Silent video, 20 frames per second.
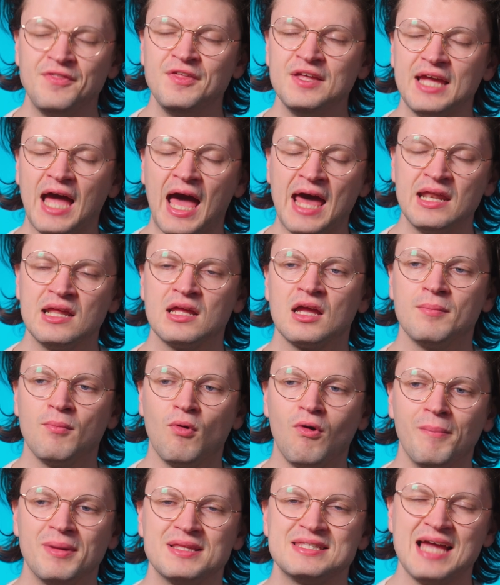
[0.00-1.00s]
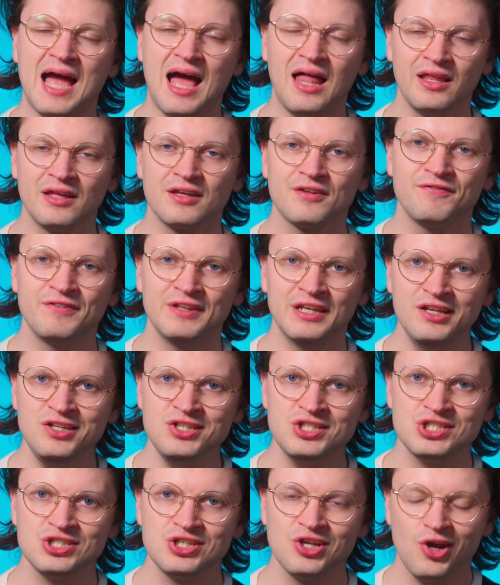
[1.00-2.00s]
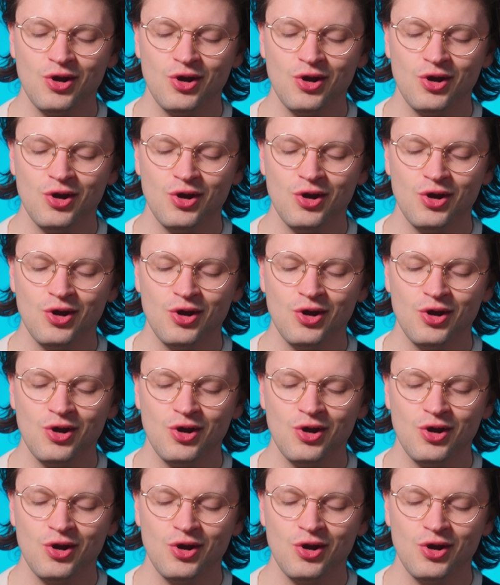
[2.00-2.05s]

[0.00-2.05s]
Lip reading: think adding a more metallic finish